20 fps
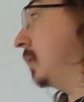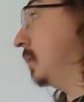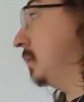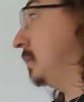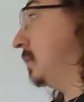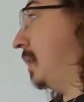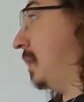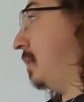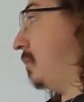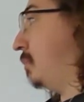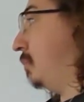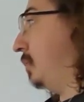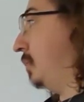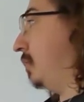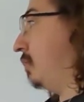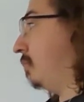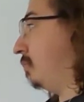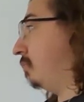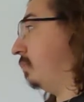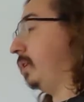Now, we
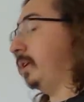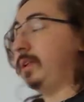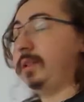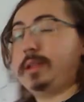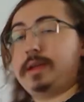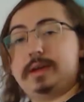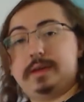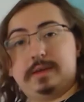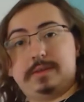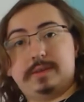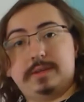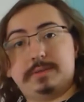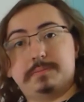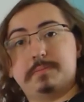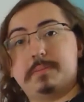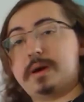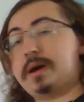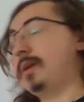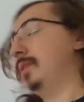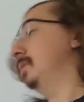don't really like this
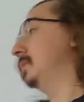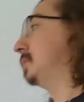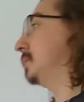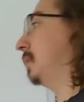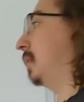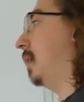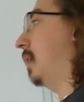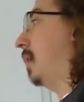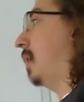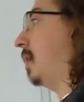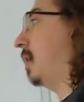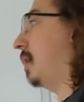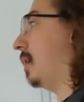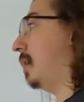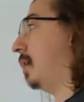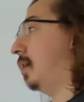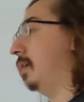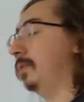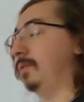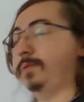minus a
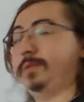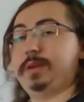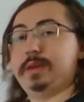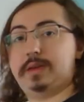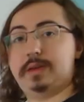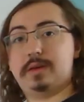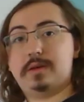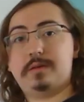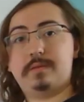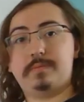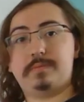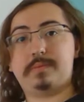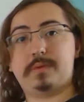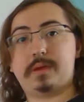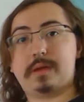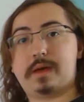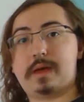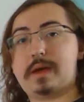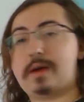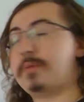half here.
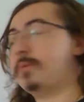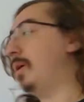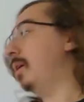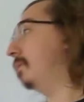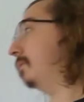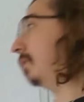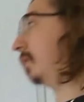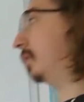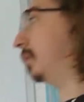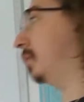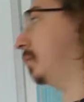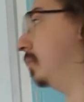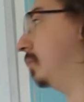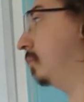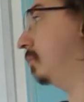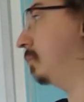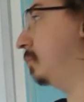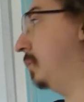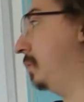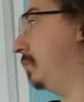However,
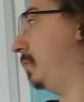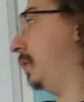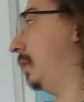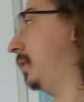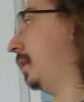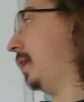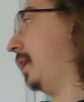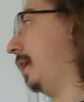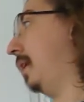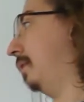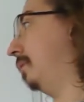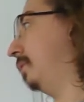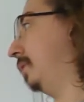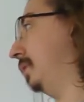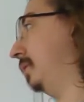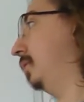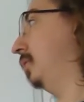we really have in the